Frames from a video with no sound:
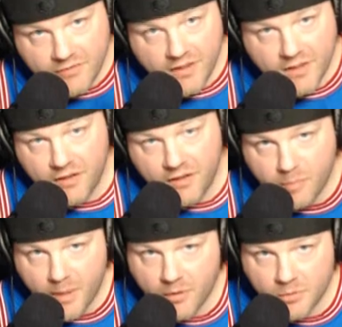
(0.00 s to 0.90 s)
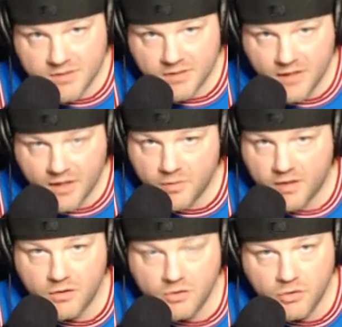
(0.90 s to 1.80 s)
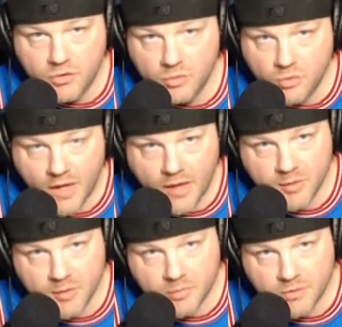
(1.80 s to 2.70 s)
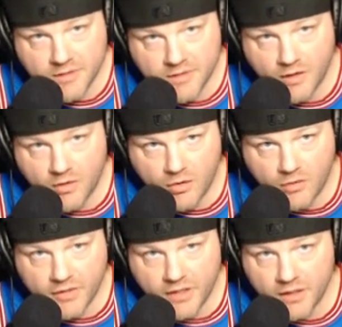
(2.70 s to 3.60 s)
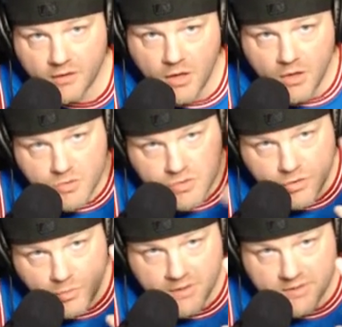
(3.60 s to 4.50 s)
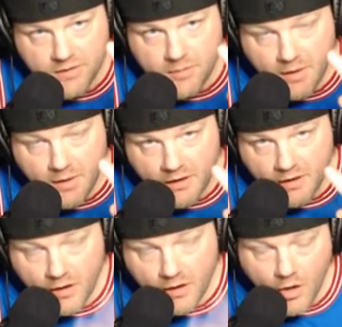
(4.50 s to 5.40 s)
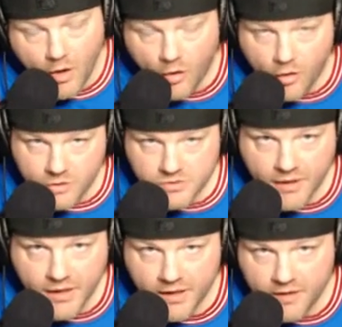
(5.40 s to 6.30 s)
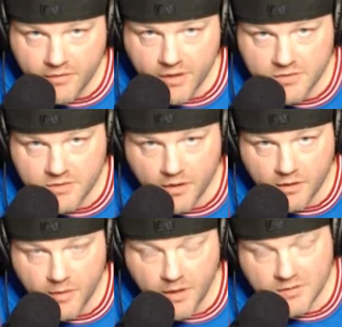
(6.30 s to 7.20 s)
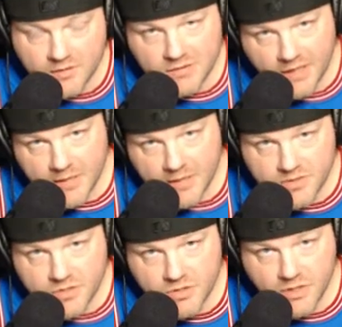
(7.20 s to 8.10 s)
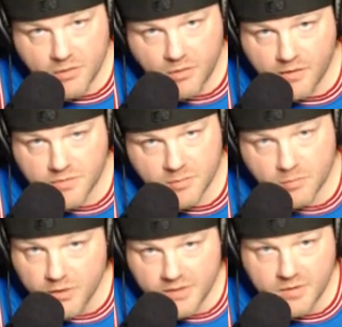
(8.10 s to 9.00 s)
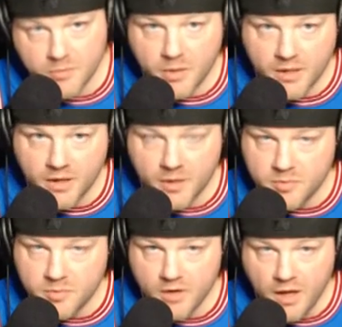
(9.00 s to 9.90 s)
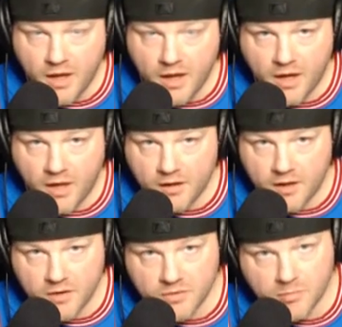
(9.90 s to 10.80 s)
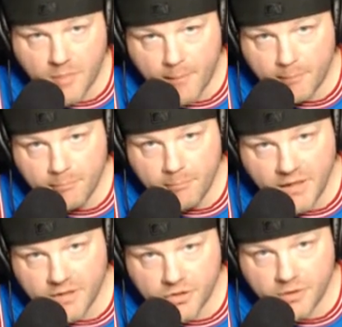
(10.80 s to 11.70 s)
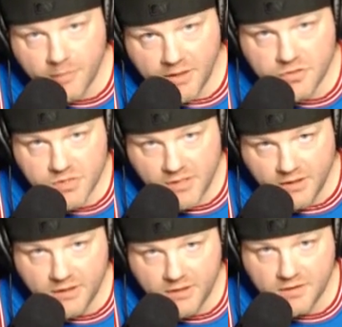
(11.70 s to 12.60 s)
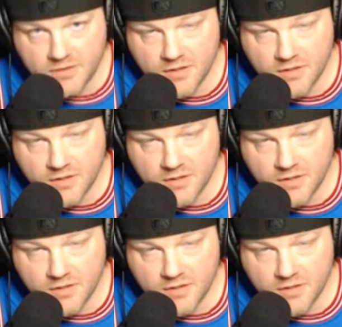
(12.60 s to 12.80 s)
Cave, back once again with a new comic book day haul video, 2 weeks in the making. Also have some slabs to show off, some recent pickups, and some major keys